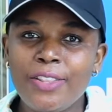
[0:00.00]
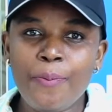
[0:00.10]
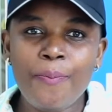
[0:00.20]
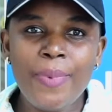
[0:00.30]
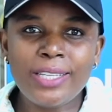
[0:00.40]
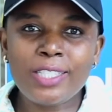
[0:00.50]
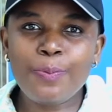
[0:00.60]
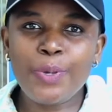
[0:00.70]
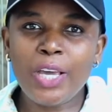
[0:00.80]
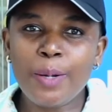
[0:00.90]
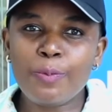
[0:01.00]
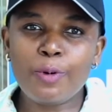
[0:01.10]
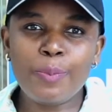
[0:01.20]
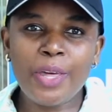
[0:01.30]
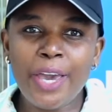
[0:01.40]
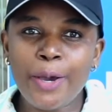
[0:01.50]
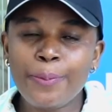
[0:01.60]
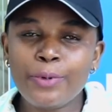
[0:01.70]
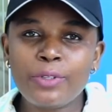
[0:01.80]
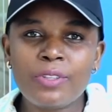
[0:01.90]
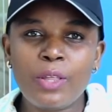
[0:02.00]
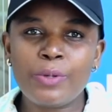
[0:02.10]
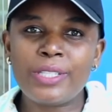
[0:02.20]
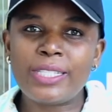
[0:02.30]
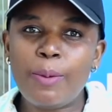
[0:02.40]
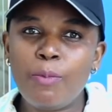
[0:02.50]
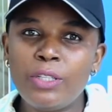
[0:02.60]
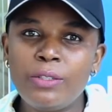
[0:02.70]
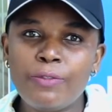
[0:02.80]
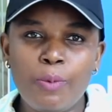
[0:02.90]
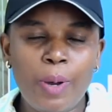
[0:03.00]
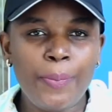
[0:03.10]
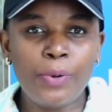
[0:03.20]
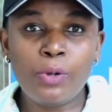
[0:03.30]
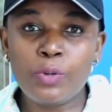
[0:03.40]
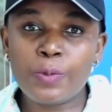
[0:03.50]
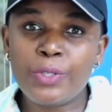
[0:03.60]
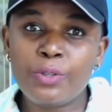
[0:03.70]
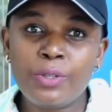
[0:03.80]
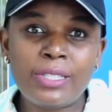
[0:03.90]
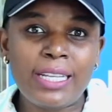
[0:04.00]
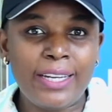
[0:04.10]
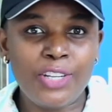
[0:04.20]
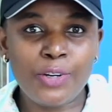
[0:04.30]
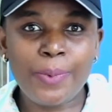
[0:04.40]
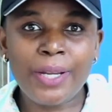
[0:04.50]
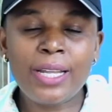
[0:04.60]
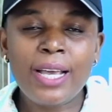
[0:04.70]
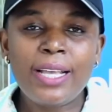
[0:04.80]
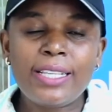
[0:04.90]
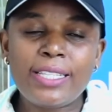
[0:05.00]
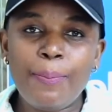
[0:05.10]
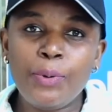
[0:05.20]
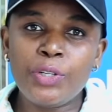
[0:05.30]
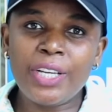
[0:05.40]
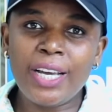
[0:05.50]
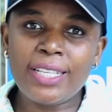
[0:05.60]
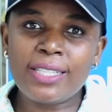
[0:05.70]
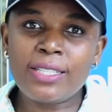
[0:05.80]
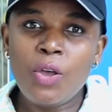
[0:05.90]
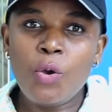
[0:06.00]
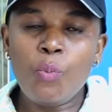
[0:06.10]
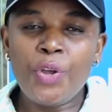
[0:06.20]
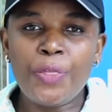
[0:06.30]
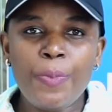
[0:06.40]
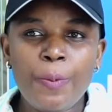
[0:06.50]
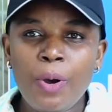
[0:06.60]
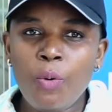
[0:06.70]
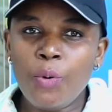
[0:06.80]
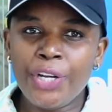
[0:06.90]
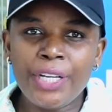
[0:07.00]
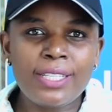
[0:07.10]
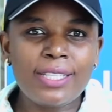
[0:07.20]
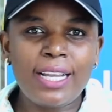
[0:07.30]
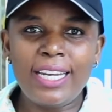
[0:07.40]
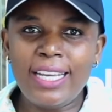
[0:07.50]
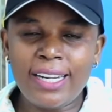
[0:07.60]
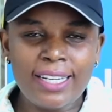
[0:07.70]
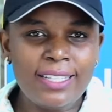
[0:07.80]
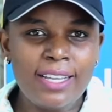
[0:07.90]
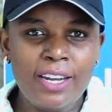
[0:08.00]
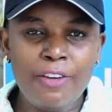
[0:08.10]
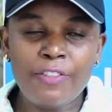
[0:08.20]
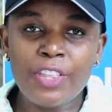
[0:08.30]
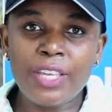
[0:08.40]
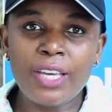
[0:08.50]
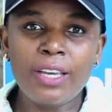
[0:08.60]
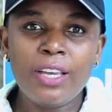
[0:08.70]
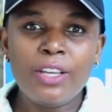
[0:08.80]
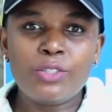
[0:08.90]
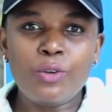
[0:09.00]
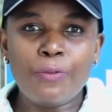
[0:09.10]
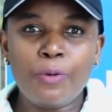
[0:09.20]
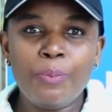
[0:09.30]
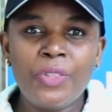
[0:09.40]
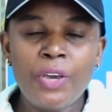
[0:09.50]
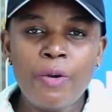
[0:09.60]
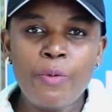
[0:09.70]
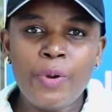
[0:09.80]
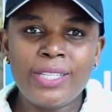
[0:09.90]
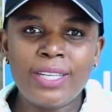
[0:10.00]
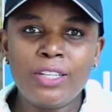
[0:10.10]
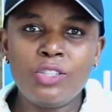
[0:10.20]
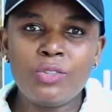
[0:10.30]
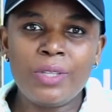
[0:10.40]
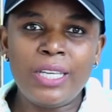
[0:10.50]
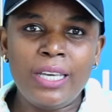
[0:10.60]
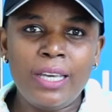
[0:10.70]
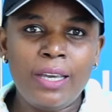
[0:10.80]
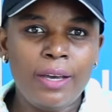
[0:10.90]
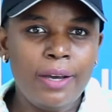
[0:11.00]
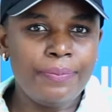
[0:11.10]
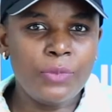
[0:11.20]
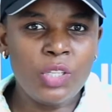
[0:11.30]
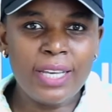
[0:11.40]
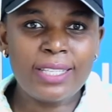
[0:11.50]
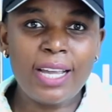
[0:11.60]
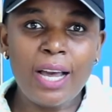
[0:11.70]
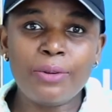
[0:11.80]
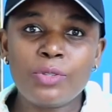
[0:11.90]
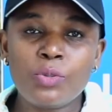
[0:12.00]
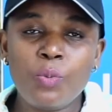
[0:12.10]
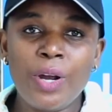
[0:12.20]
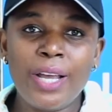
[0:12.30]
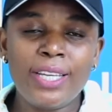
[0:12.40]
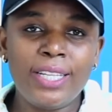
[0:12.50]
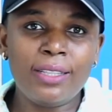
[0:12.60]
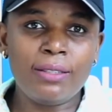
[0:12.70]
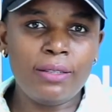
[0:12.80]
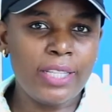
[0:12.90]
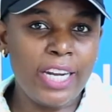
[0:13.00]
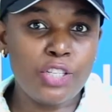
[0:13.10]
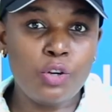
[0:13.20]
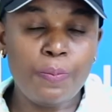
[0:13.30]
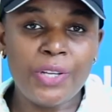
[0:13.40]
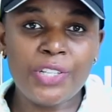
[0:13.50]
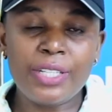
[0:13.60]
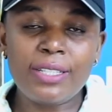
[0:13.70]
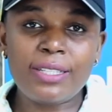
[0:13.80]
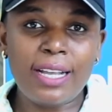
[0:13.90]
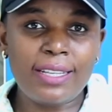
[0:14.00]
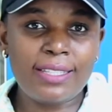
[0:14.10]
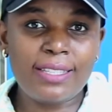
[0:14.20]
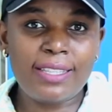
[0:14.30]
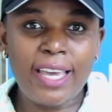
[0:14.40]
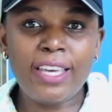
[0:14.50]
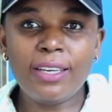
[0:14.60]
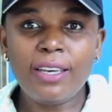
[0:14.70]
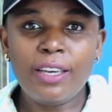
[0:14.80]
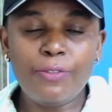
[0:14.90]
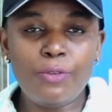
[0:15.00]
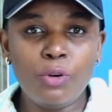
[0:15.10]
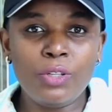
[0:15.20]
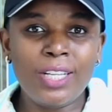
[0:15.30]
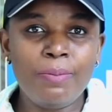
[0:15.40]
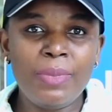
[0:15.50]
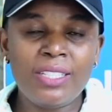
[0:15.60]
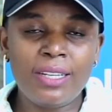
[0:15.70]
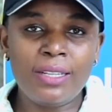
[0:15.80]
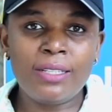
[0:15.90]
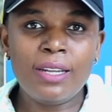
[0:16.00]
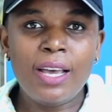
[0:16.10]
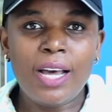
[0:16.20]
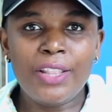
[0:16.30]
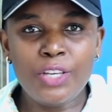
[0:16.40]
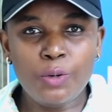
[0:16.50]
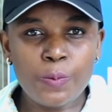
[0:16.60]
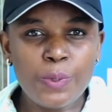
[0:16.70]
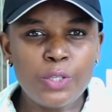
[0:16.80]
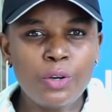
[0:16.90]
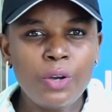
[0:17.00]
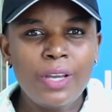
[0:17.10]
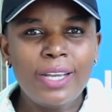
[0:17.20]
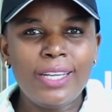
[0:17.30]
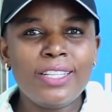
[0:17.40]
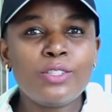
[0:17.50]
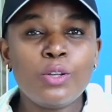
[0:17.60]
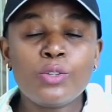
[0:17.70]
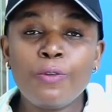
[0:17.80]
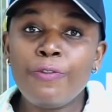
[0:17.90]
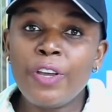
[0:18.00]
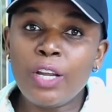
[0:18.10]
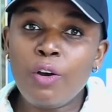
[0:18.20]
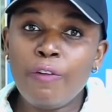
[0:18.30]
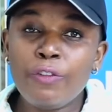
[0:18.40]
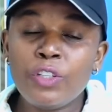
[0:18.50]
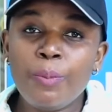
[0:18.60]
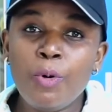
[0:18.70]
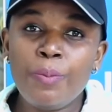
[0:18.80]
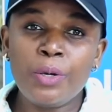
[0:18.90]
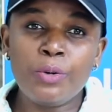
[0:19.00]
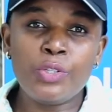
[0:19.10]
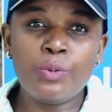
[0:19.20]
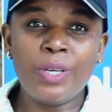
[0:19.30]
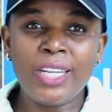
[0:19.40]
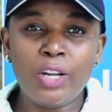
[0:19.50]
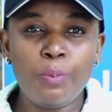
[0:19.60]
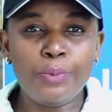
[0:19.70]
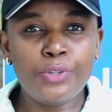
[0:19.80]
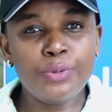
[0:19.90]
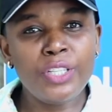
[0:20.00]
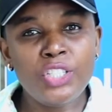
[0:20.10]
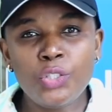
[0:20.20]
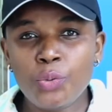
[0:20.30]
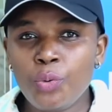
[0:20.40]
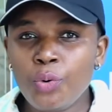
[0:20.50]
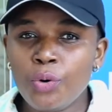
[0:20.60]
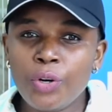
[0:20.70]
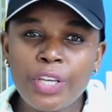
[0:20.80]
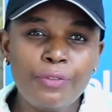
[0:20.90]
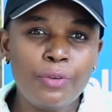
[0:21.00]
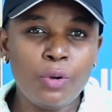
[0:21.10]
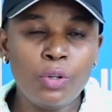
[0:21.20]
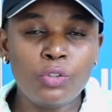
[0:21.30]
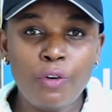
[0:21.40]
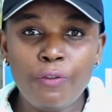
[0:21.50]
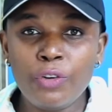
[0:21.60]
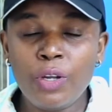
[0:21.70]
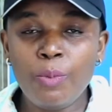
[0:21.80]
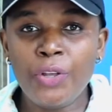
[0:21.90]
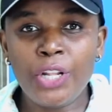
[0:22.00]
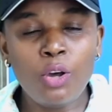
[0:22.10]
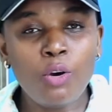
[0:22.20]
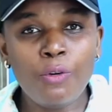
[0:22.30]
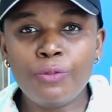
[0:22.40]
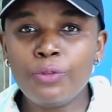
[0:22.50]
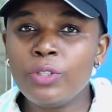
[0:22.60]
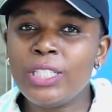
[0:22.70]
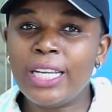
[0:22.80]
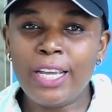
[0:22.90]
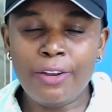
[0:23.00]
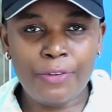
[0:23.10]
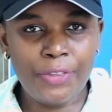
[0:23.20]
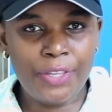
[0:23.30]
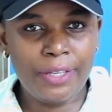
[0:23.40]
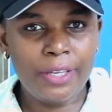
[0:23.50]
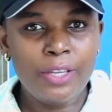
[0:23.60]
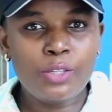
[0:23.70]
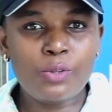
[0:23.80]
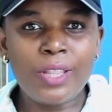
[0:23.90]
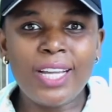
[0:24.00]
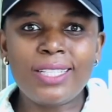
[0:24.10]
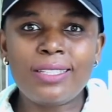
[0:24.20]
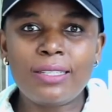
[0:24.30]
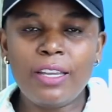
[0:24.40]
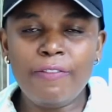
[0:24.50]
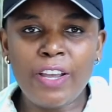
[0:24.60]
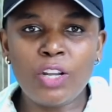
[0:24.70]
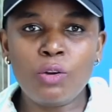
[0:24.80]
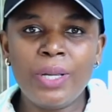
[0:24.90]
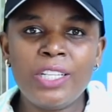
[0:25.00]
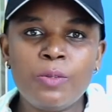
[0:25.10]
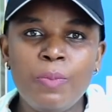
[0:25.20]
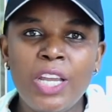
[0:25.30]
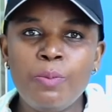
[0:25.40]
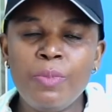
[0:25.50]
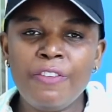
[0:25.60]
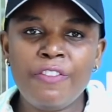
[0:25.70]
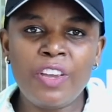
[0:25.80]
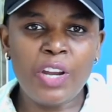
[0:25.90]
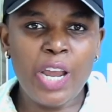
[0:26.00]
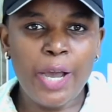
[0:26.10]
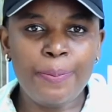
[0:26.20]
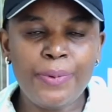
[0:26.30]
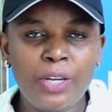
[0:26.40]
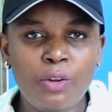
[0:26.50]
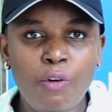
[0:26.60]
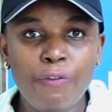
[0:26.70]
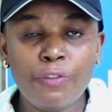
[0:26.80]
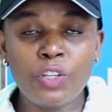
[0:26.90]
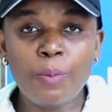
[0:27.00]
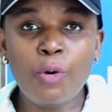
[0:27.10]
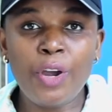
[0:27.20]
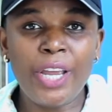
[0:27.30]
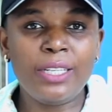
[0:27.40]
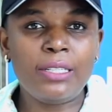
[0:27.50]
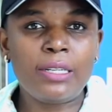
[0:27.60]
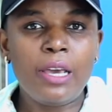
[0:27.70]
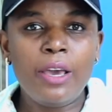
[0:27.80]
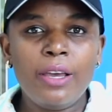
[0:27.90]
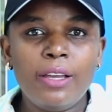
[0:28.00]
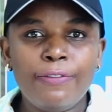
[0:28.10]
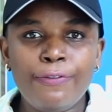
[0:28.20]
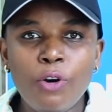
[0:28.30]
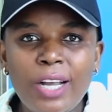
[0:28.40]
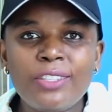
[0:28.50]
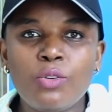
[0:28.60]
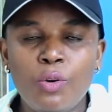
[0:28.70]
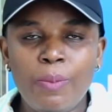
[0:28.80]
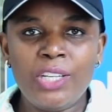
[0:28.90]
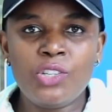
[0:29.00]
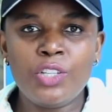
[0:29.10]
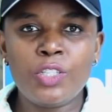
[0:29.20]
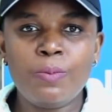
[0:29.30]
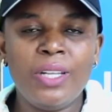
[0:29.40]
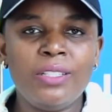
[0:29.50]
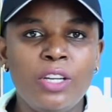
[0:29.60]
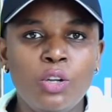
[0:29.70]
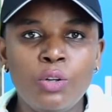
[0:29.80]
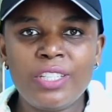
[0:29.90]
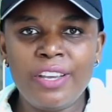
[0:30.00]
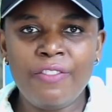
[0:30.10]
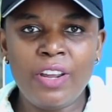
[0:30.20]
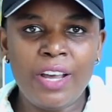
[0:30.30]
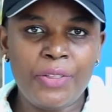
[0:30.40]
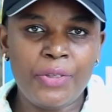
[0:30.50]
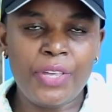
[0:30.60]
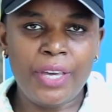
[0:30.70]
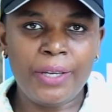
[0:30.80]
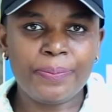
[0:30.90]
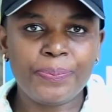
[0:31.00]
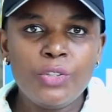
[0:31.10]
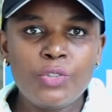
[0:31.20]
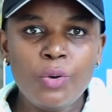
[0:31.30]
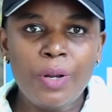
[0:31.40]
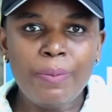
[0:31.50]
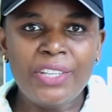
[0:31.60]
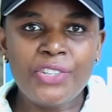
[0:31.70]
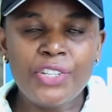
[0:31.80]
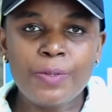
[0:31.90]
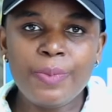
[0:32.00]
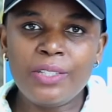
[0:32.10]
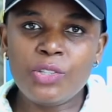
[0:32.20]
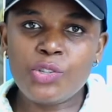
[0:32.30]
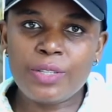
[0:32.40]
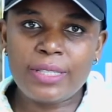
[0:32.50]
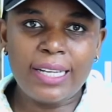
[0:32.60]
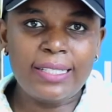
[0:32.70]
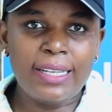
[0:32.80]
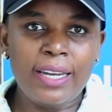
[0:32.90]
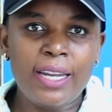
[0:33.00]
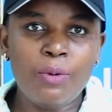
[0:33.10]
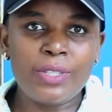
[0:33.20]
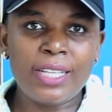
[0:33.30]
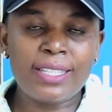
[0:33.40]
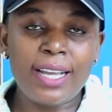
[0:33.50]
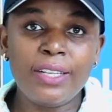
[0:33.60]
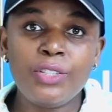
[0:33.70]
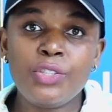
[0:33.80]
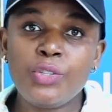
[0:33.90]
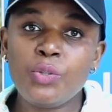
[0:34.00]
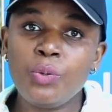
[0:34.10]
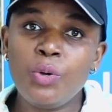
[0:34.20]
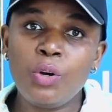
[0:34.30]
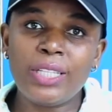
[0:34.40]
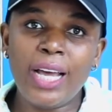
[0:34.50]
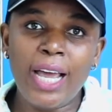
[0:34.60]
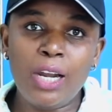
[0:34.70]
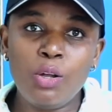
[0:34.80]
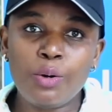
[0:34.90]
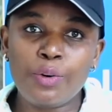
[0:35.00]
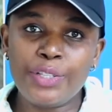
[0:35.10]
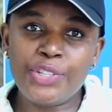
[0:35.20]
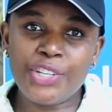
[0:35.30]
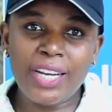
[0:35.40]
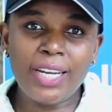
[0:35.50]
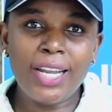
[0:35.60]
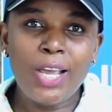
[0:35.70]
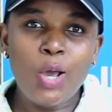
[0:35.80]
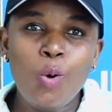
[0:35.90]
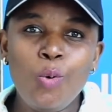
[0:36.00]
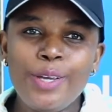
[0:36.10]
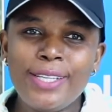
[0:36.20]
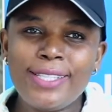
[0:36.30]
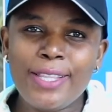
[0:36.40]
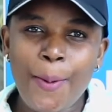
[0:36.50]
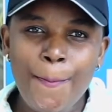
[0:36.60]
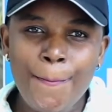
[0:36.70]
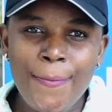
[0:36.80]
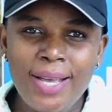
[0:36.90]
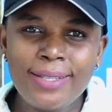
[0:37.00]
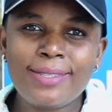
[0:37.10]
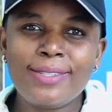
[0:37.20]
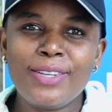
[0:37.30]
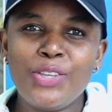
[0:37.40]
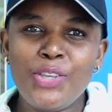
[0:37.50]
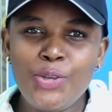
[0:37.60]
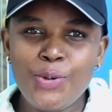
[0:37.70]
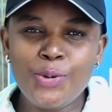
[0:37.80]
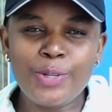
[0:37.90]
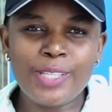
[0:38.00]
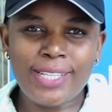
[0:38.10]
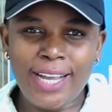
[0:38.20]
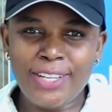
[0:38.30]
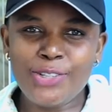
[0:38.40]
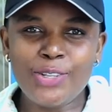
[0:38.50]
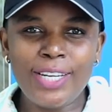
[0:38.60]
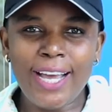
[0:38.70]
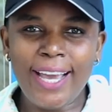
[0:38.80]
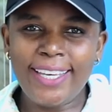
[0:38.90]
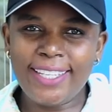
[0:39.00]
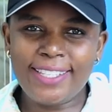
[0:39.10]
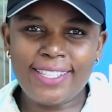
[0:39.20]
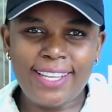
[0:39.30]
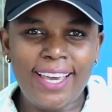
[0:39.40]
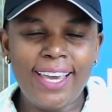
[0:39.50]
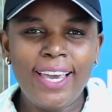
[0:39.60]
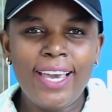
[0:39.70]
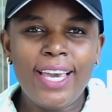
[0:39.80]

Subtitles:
the best pickup from the airport. There was someone from Apollo Hospitals Hyderabad supporting us with paperwork, clearance and everything. So from there we were taken to the guest house where the international patients are staying if you're not admitted at the hospital. It is also very comfortable because you get an opportunity to cook if you're not comfortable with local food and everything. So that environment made me very happy and comfortable and focused on my treatment and not every other thing. So when my treatment started, I was assigned to Dr. Alok Ranjan, who is the best neurosurgeon I can say.